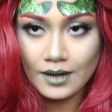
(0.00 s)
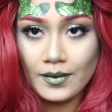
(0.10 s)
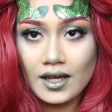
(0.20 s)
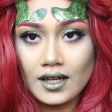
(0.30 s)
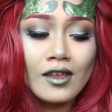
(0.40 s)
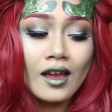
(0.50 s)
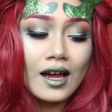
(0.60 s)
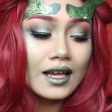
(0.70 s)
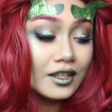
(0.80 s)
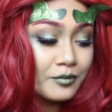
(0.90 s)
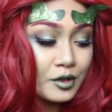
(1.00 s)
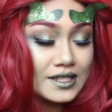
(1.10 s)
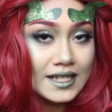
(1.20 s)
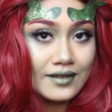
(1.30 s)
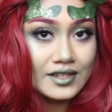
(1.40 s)
that I made. I love
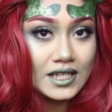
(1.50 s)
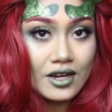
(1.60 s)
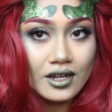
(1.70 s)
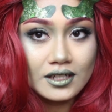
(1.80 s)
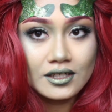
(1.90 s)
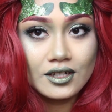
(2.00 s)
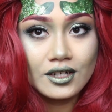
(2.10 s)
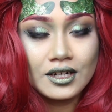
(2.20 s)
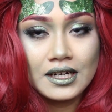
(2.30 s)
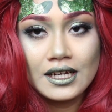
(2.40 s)
Poison Ivy's character.